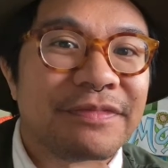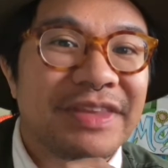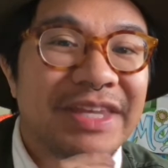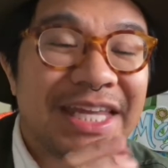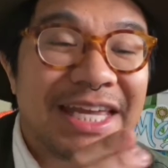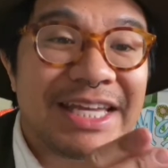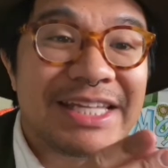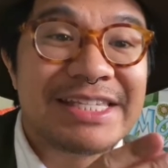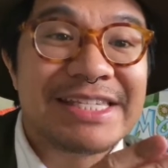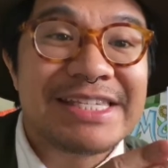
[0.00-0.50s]

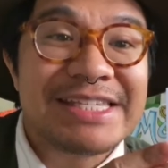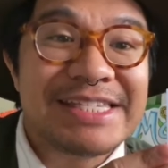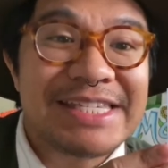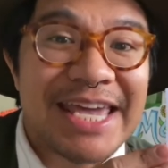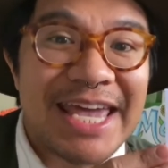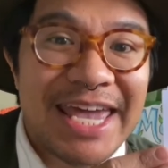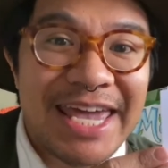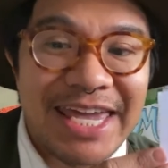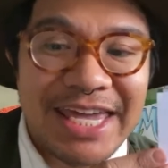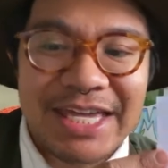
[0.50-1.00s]
It's
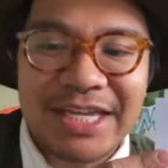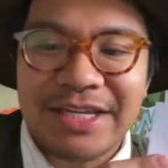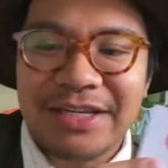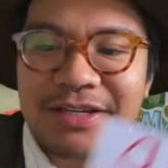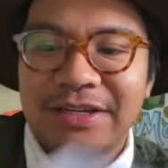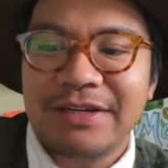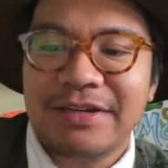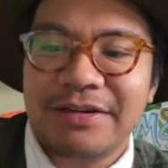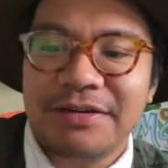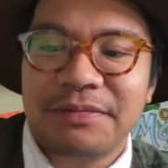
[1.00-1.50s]
10.
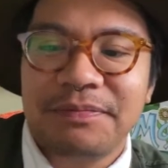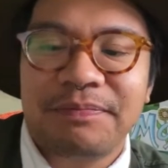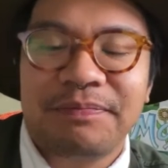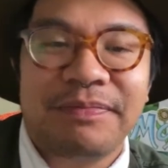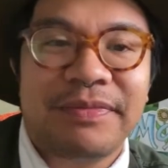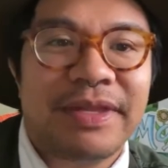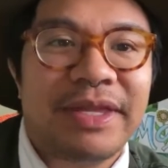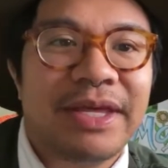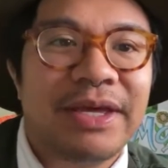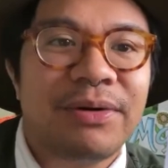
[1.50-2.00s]

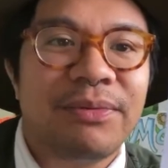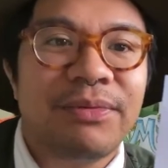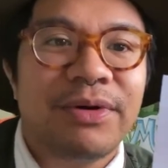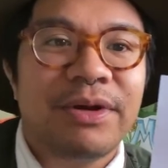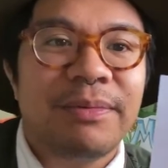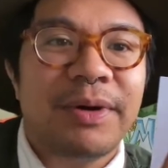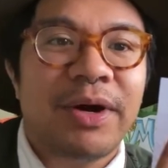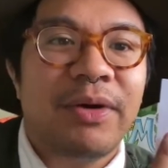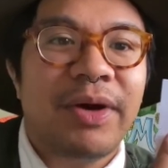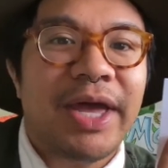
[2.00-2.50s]
What
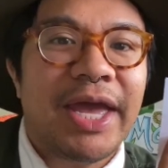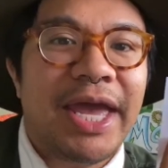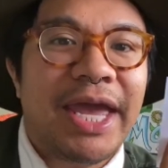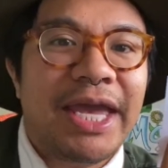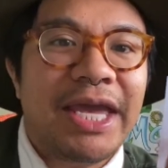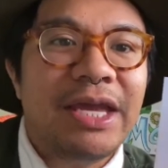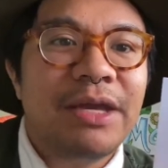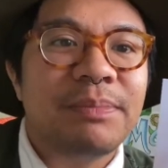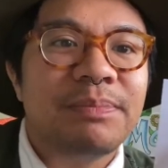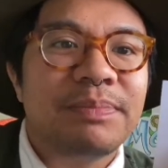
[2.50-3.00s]
about
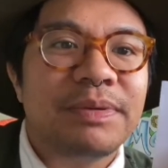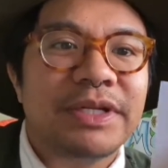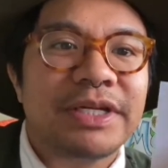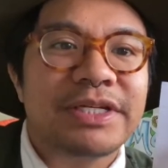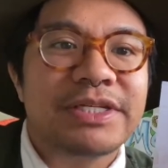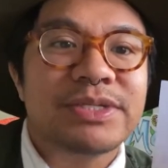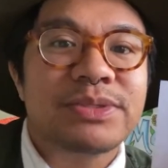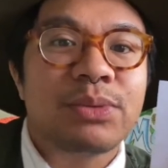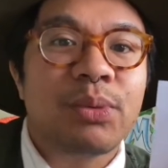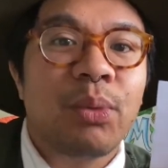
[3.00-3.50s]
8
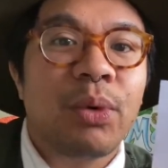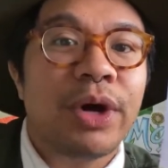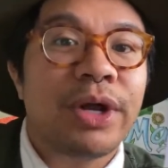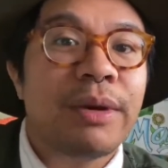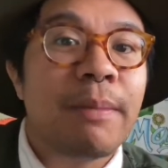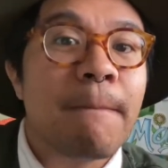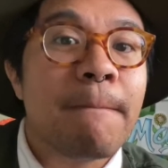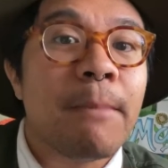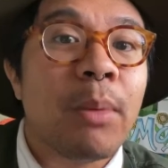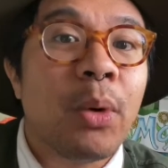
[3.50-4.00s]
plus
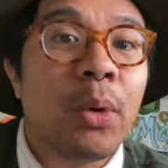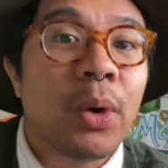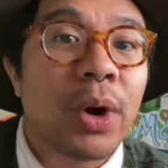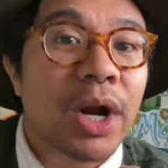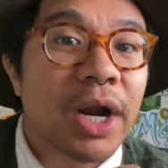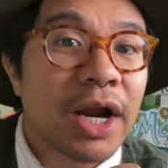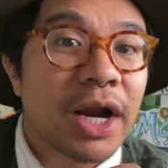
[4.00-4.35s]
1 more?